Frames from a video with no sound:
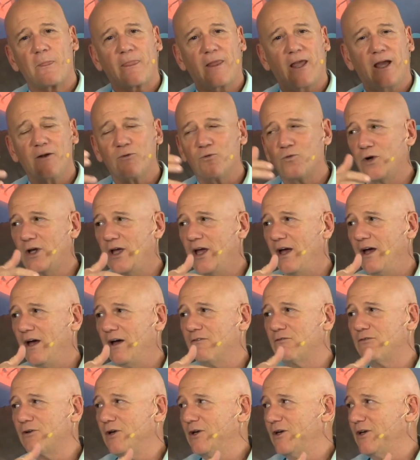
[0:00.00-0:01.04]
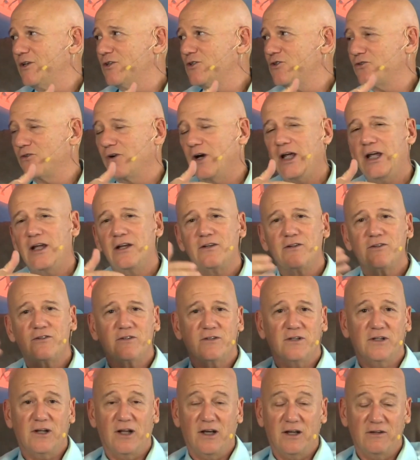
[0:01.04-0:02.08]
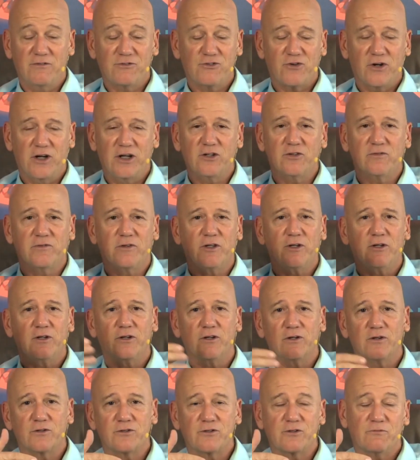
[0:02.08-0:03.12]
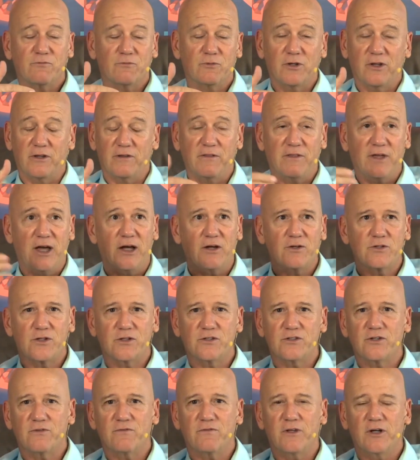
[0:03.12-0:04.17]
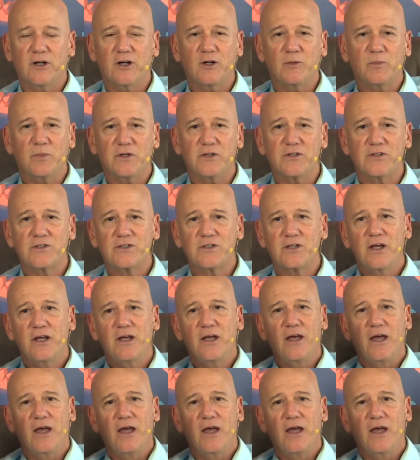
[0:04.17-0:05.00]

And we have trained, and I have trained over the years, really thousands of therapists,